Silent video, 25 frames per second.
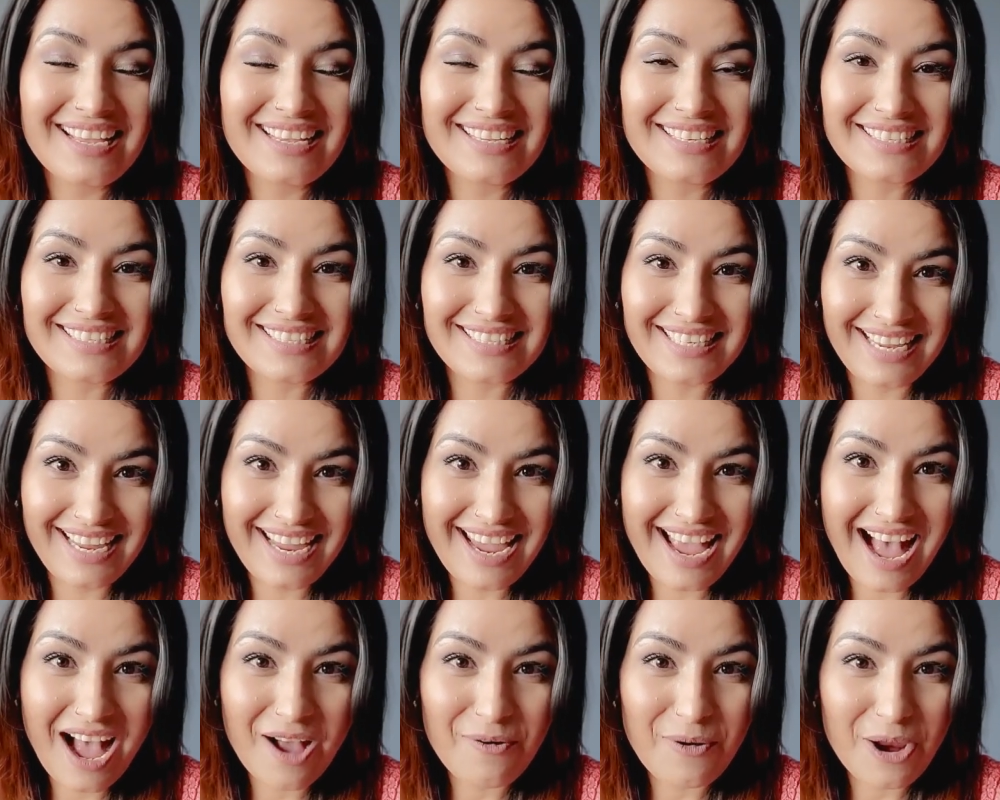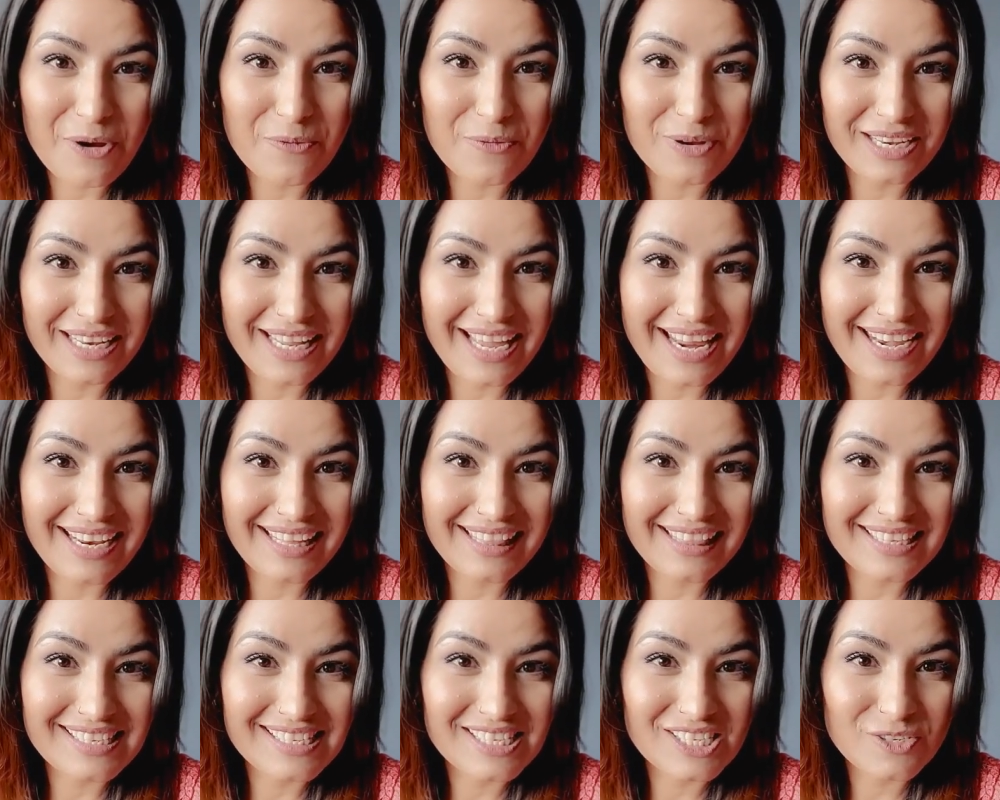See how I
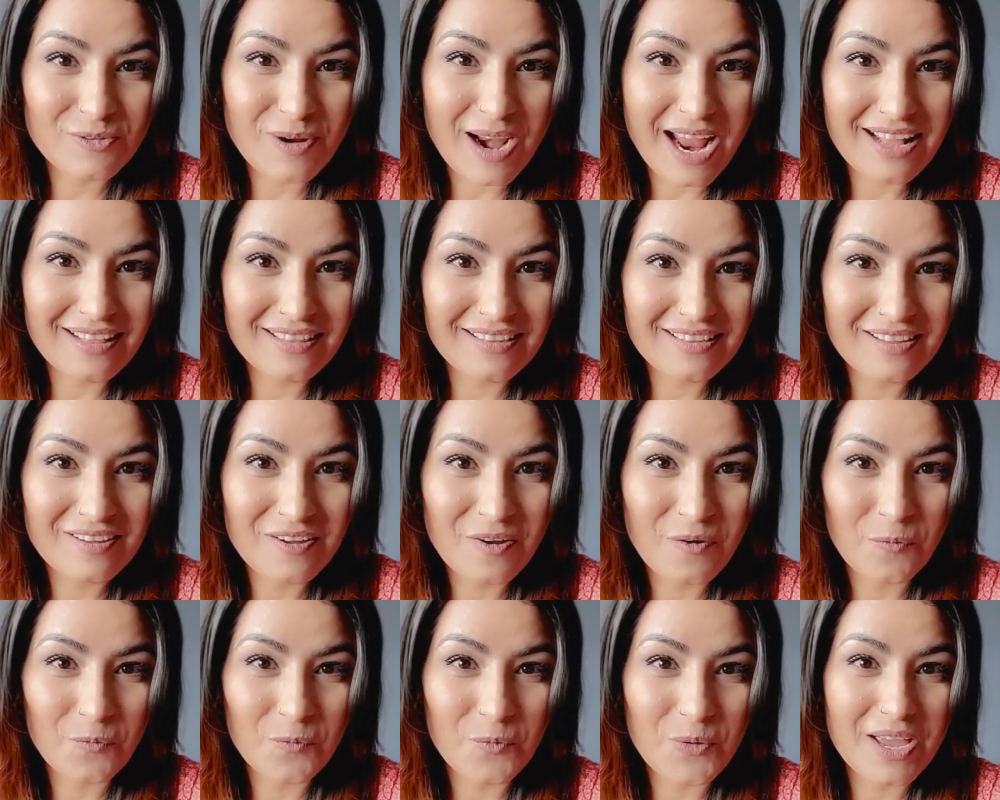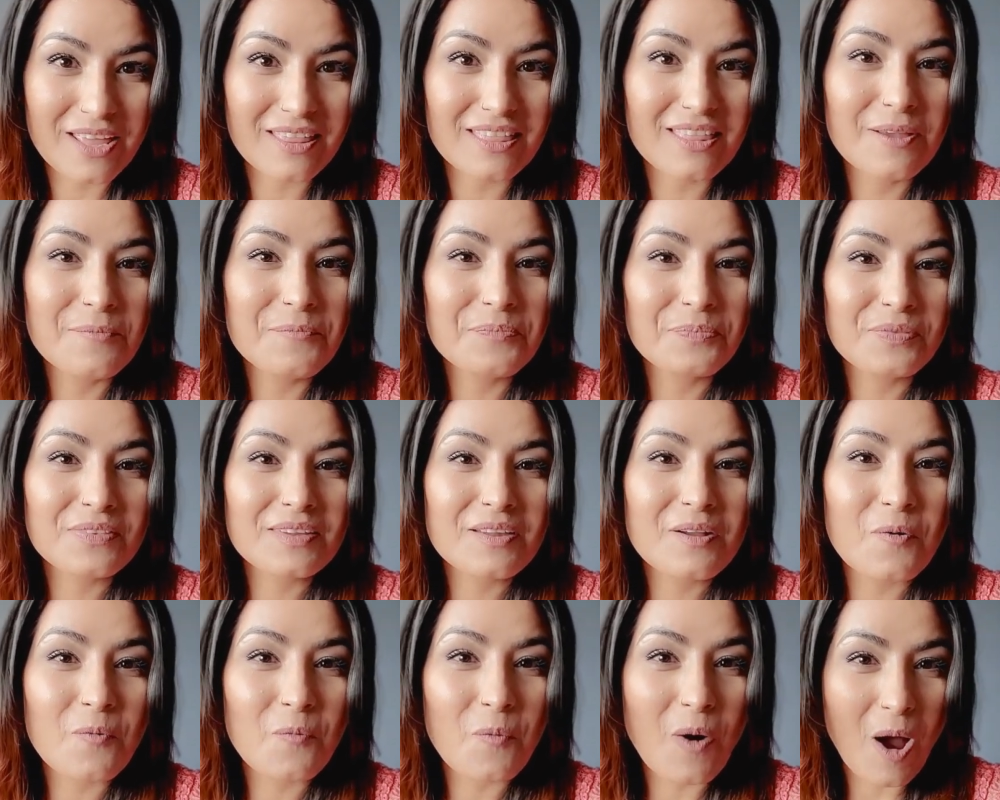related the strength with
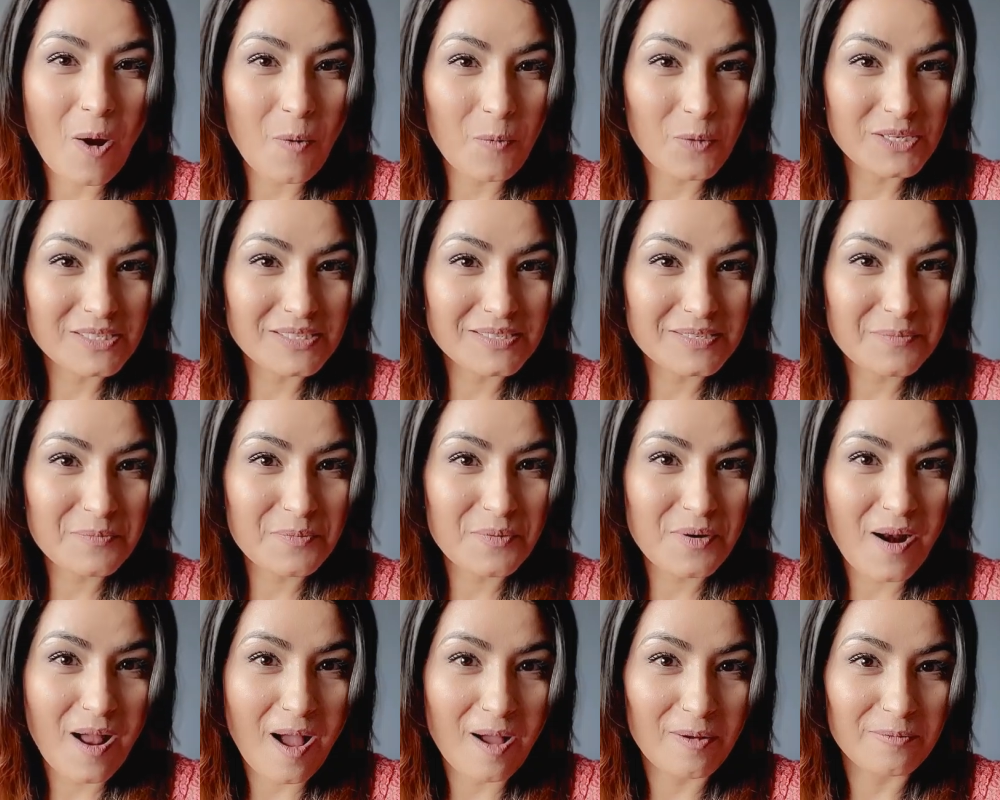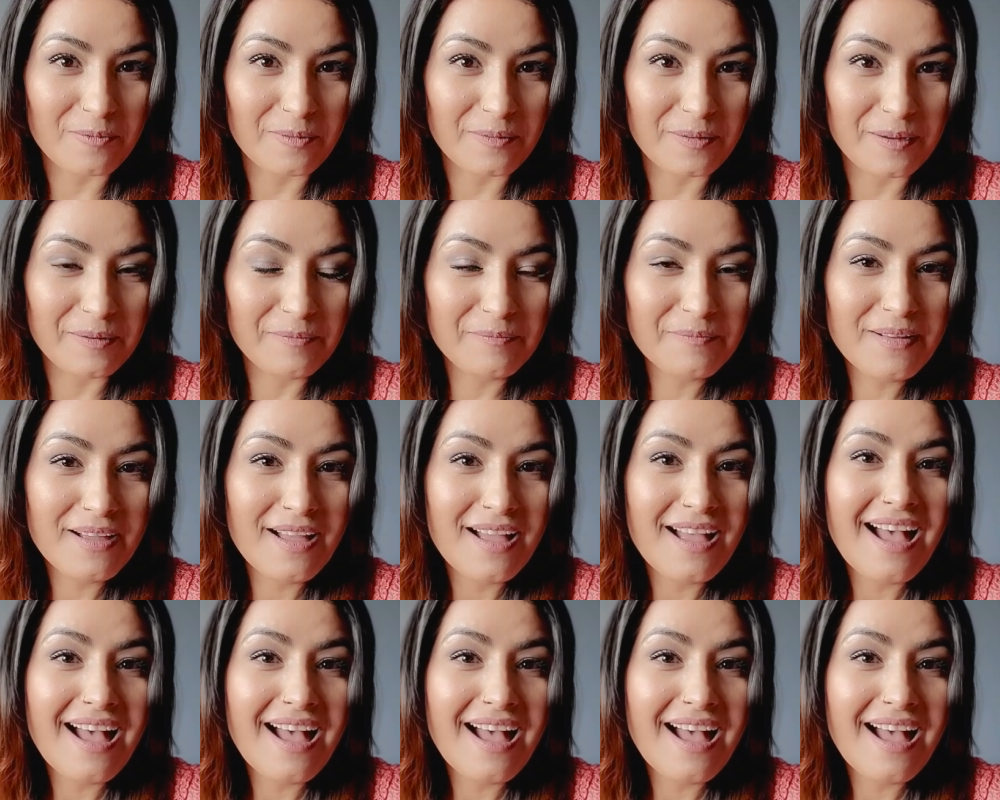what was the problem,